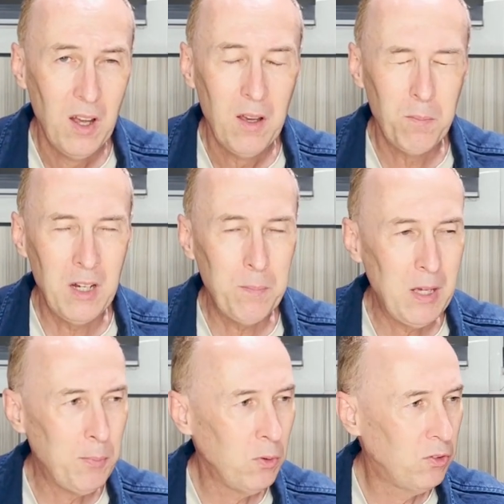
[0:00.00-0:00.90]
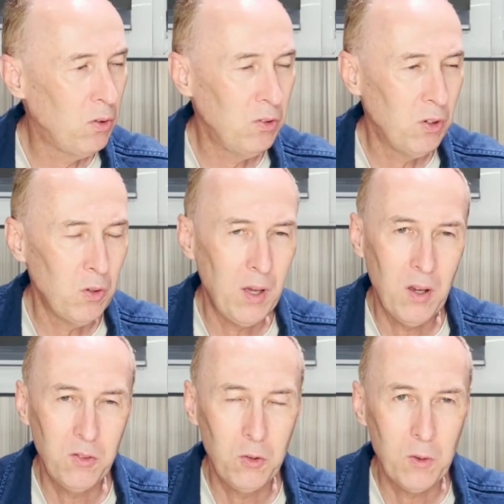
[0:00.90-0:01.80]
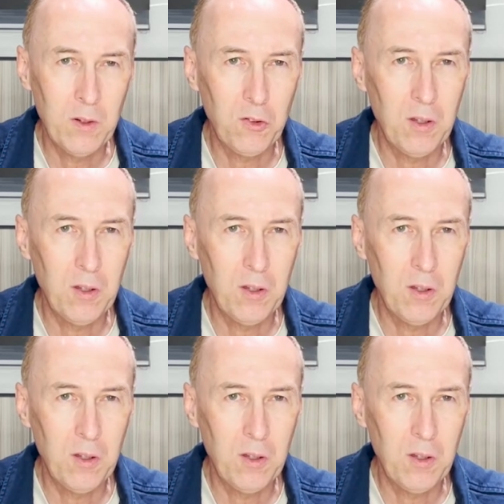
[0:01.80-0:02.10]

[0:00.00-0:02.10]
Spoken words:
many people don't know how to